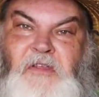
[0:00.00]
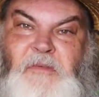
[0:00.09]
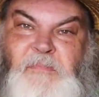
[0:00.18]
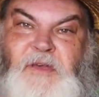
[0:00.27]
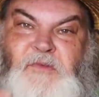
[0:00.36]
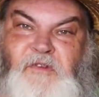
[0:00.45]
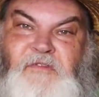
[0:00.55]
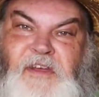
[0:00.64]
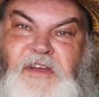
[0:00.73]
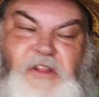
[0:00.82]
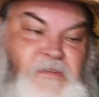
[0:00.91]
the big
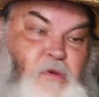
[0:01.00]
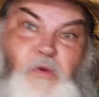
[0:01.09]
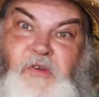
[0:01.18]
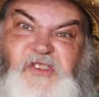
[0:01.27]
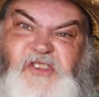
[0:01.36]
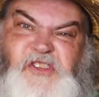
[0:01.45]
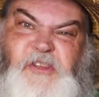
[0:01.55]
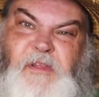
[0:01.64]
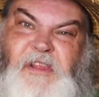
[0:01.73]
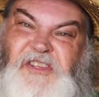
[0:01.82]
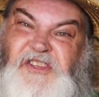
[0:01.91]
reveal of the root system
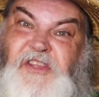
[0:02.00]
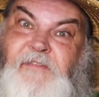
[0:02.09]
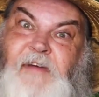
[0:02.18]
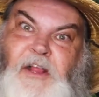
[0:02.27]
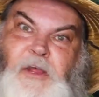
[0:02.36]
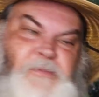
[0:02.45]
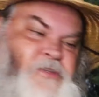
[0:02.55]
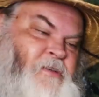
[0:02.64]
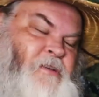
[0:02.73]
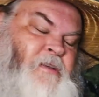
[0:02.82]
that this has developed.